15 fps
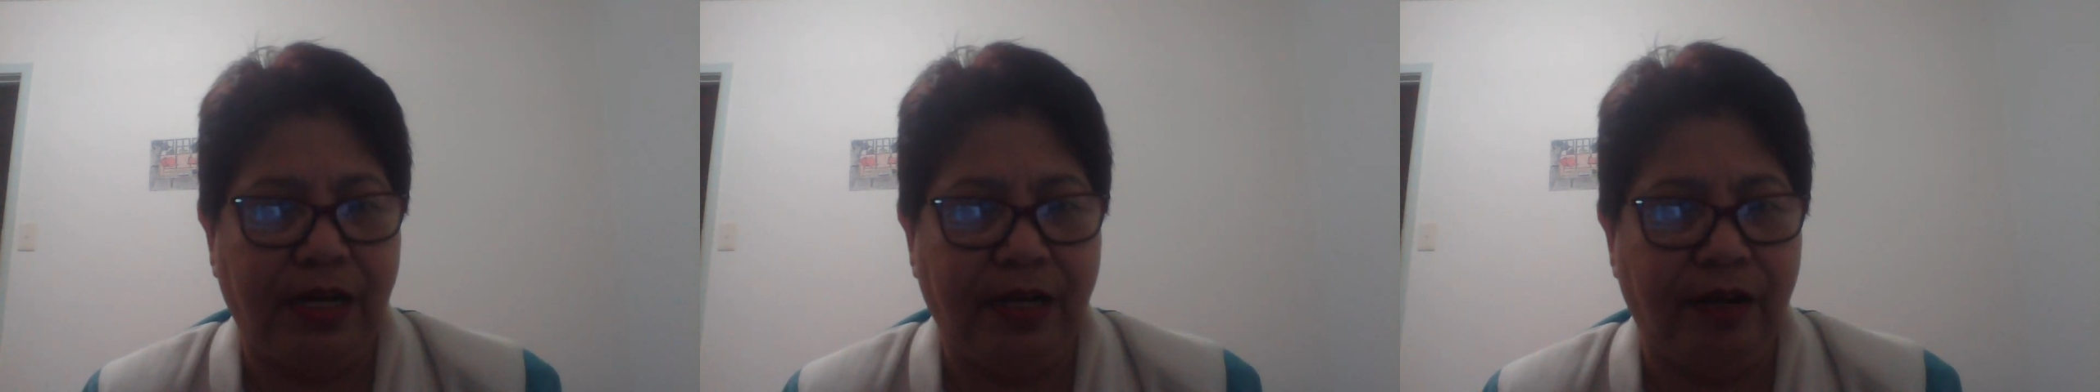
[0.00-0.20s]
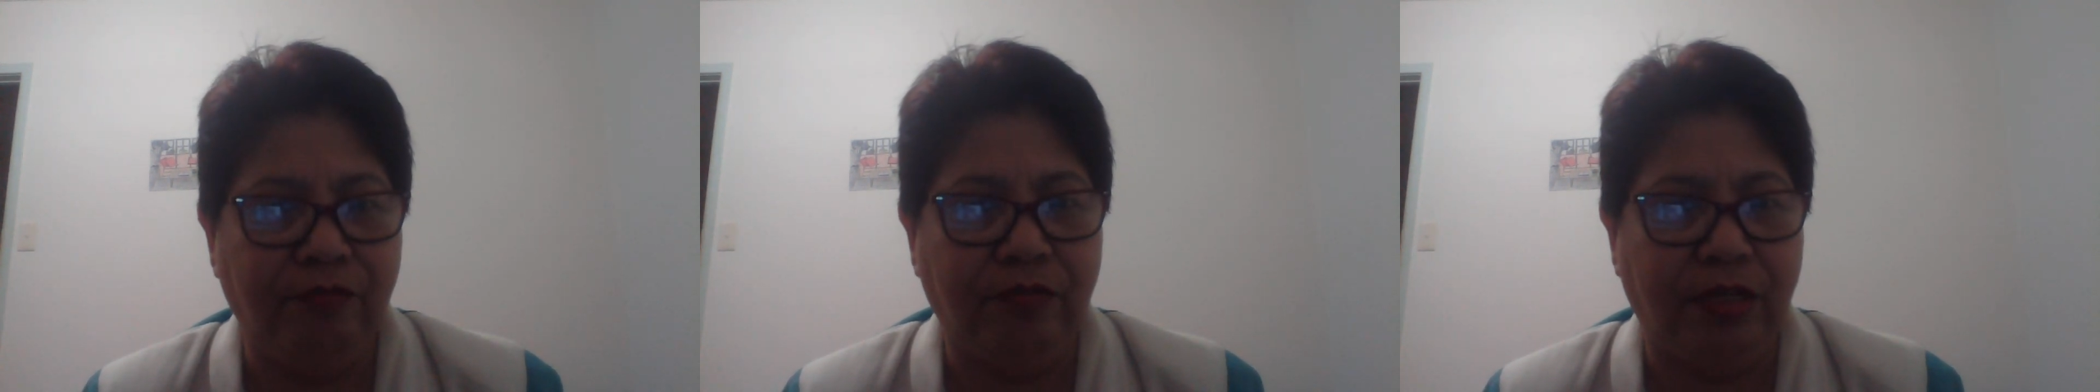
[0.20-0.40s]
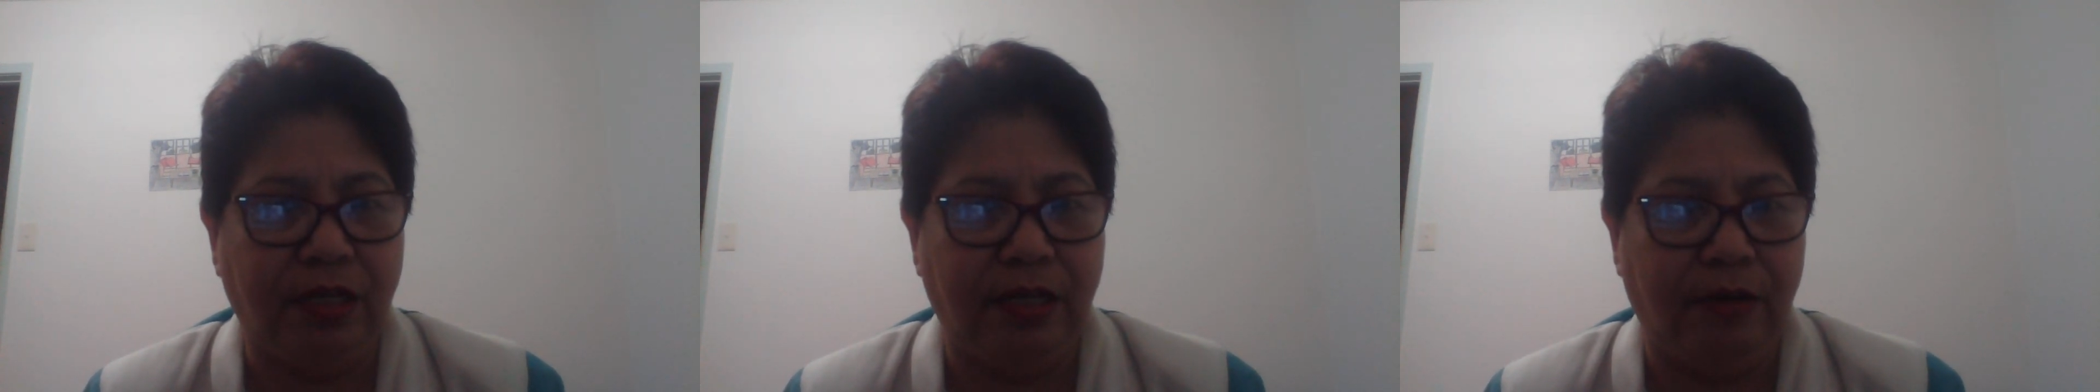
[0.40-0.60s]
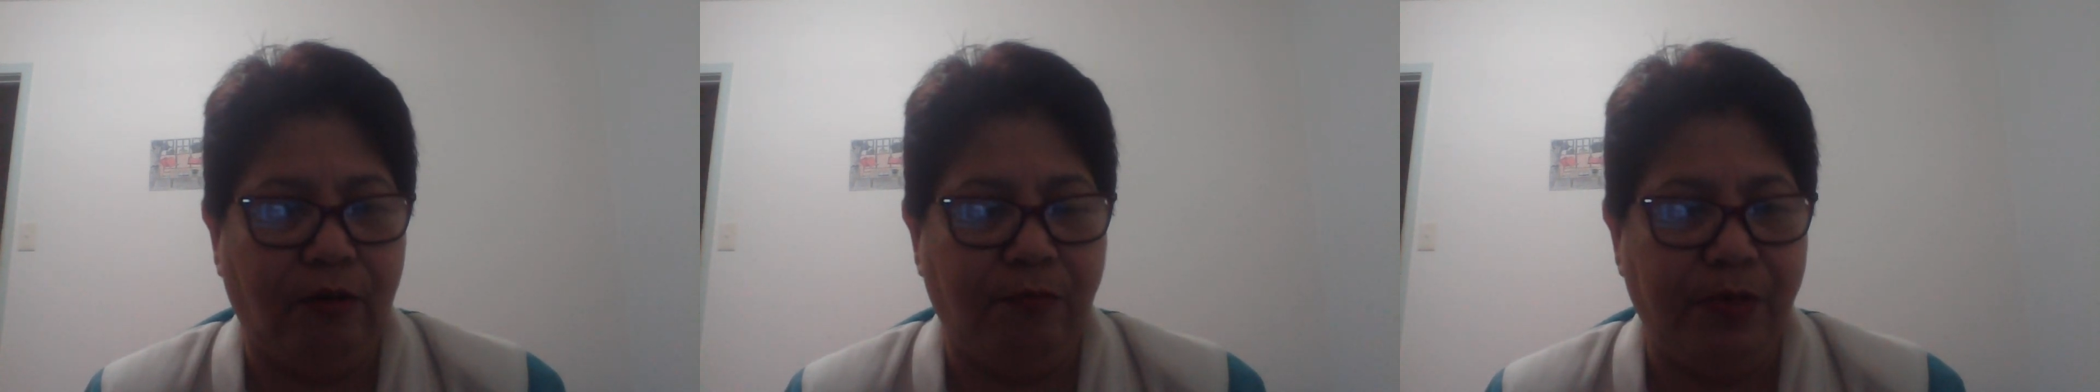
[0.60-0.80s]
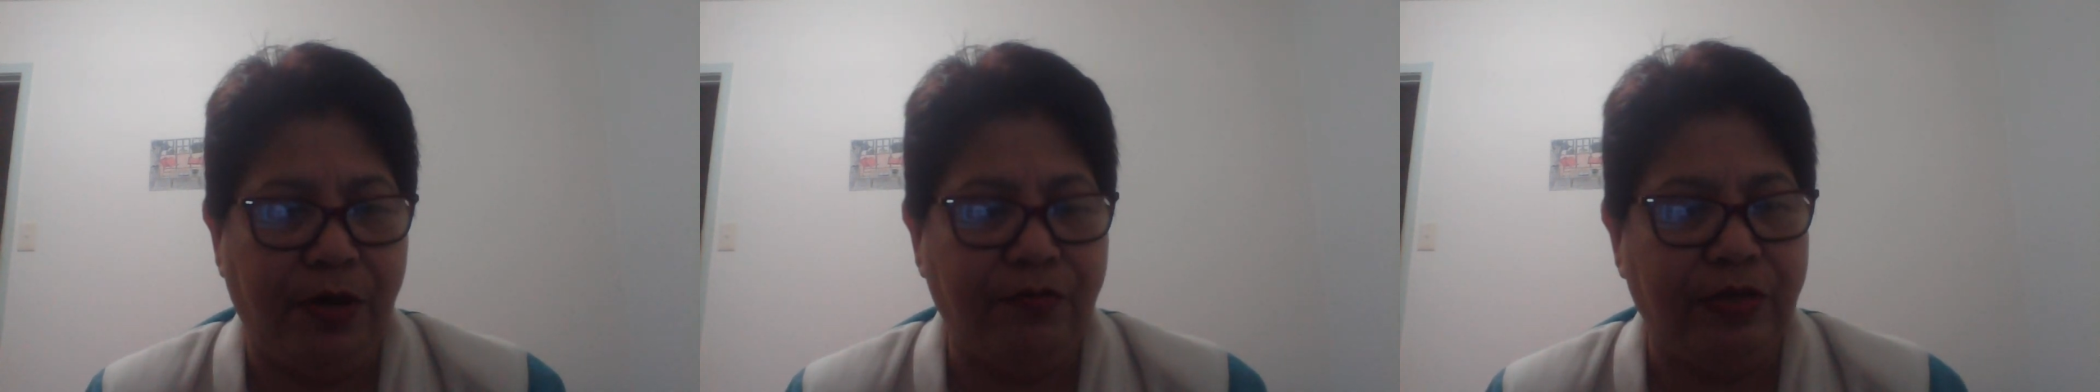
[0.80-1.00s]
country
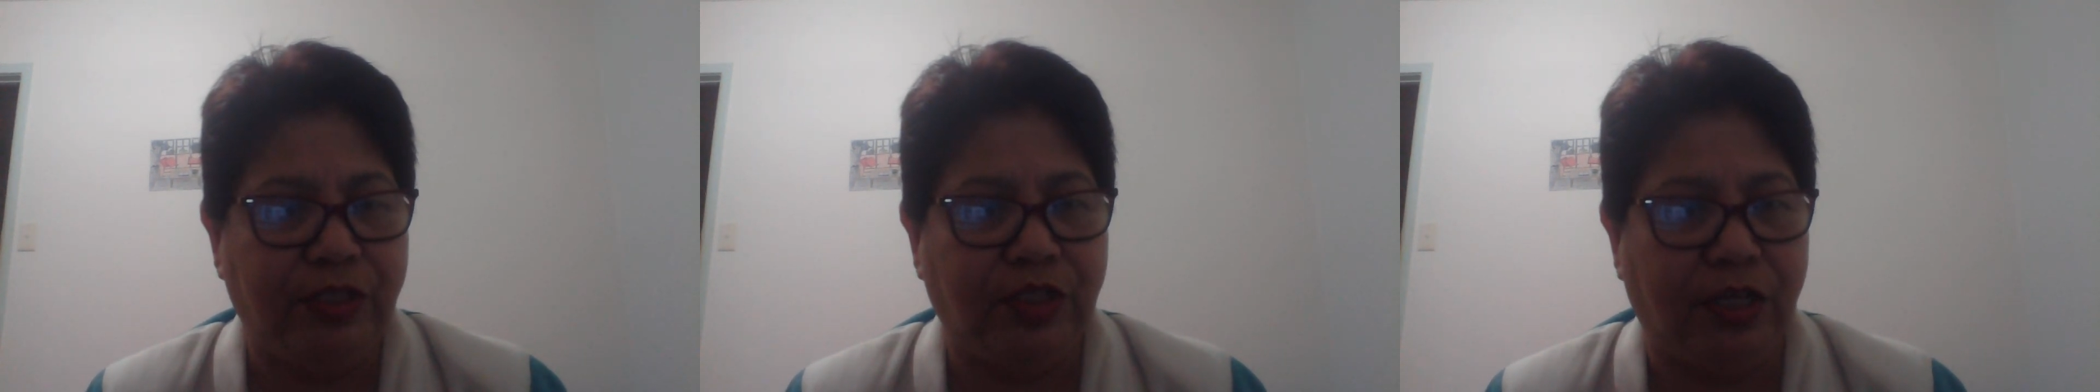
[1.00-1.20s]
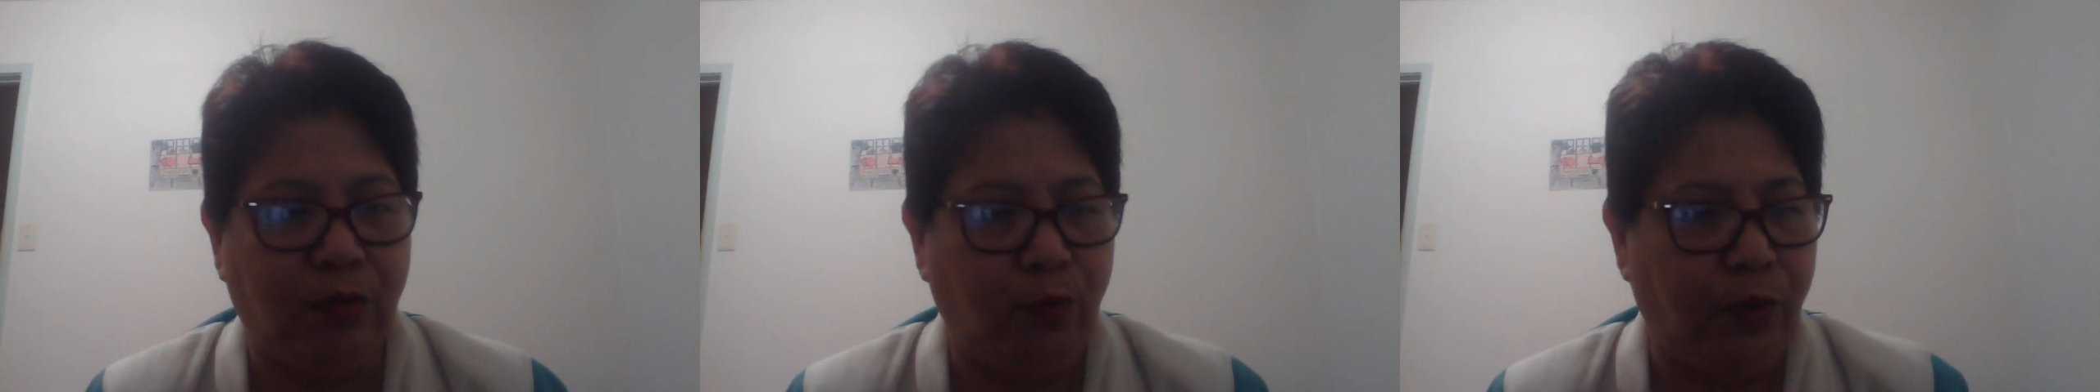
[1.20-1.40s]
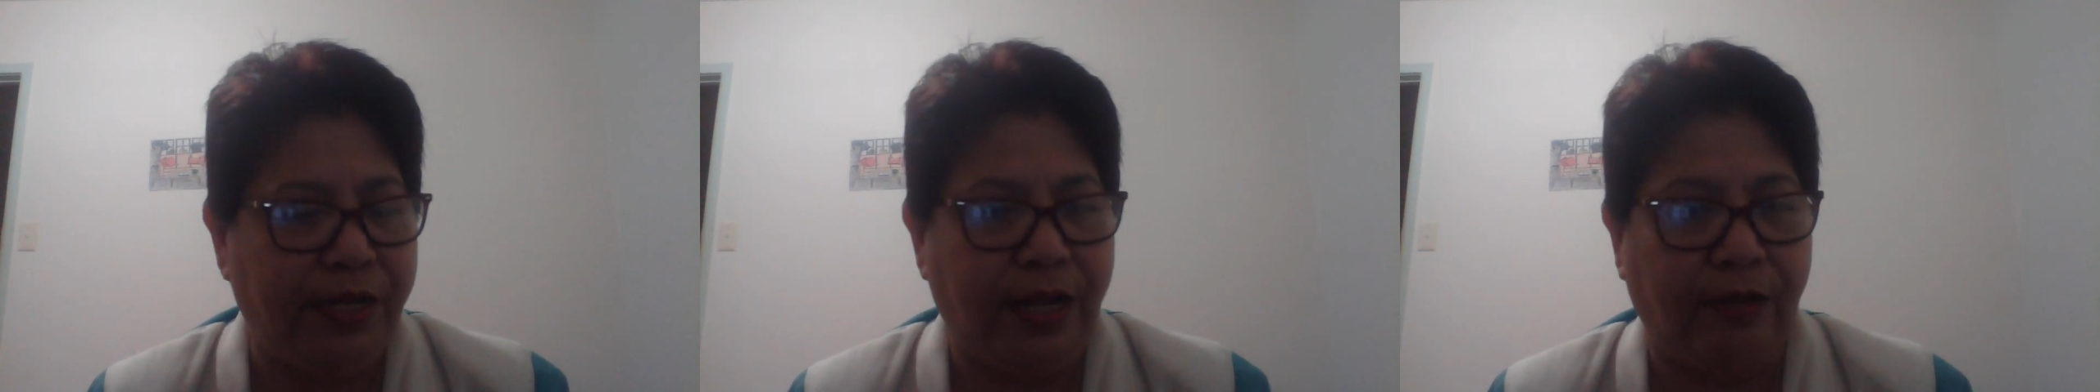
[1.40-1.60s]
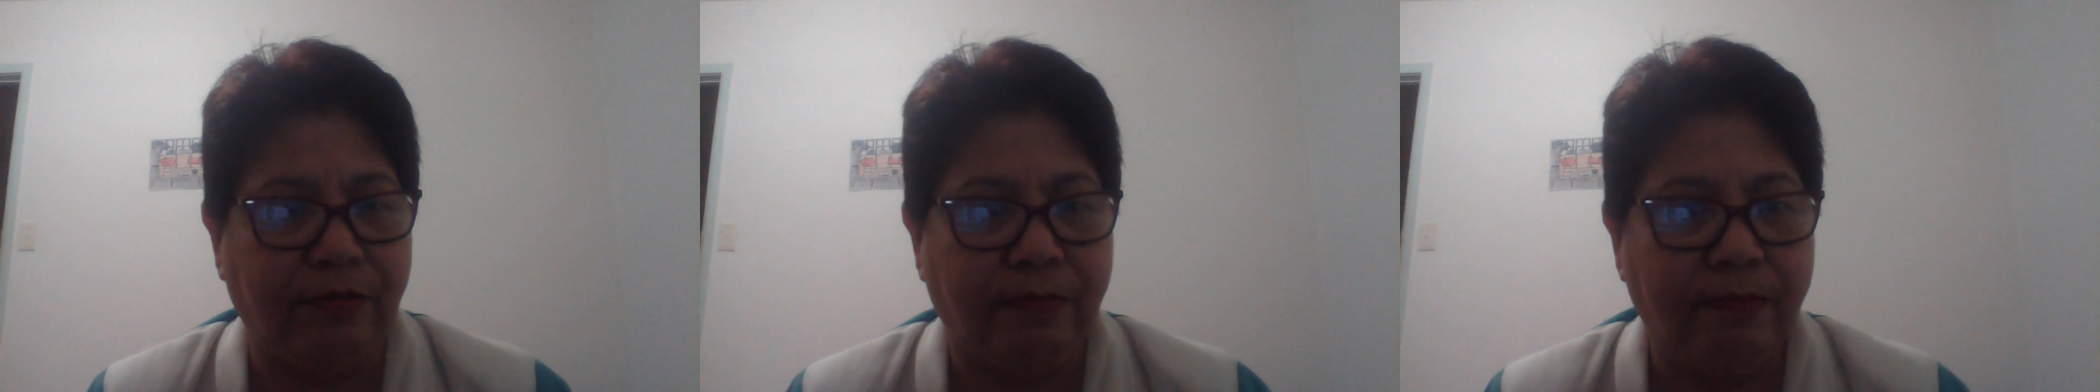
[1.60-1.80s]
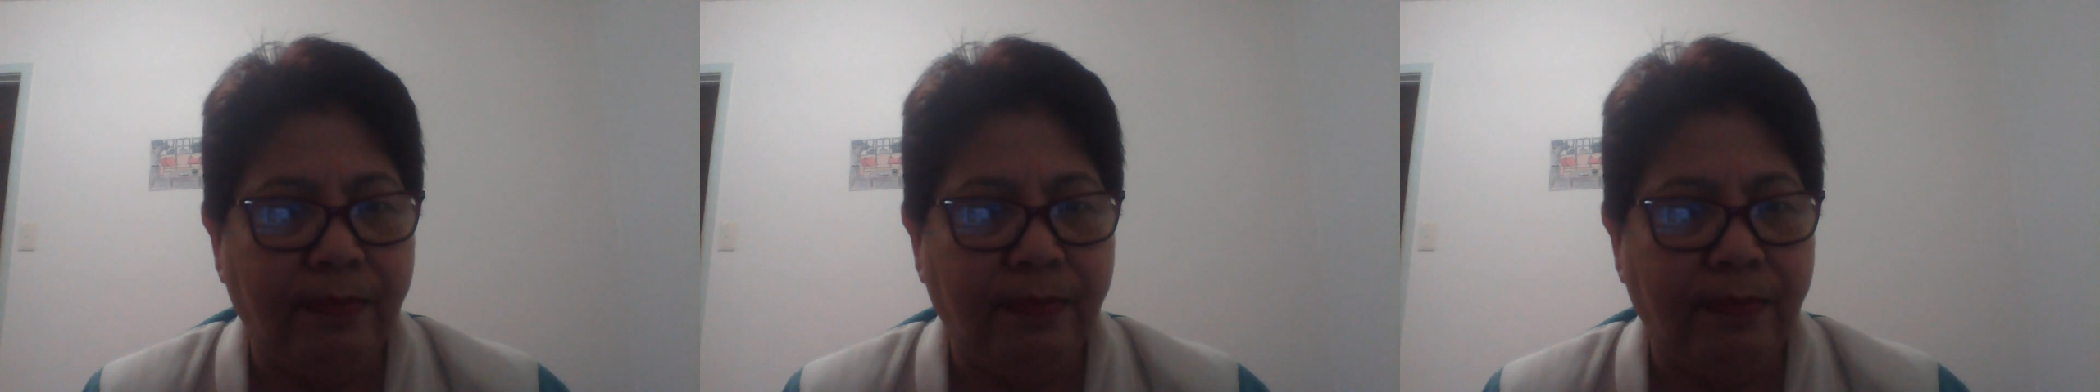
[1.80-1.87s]
of origin without.